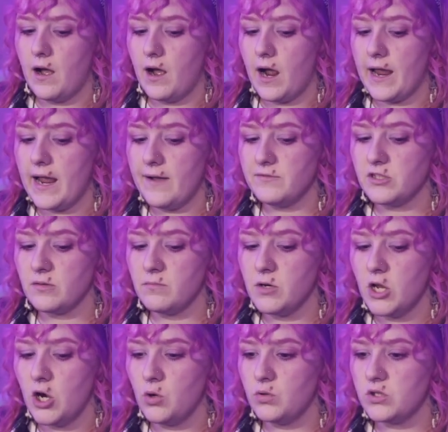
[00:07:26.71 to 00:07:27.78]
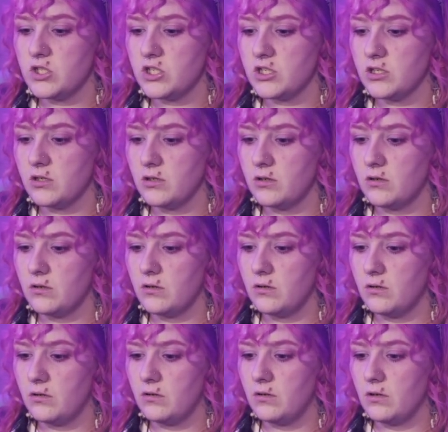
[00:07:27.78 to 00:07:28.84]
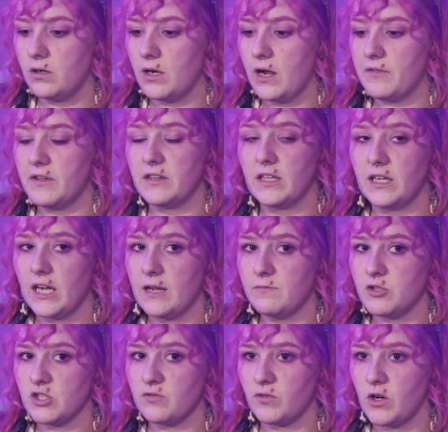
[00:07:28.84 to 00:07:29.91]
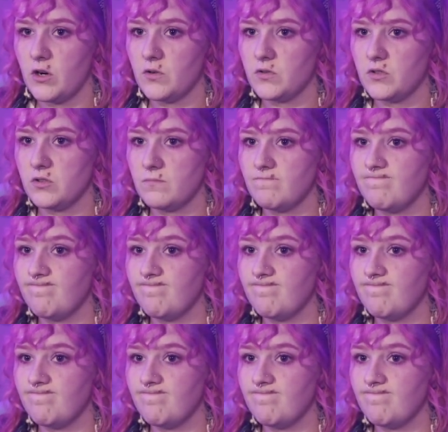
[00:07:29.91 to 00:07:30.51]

I have some notes. I think the game just froze.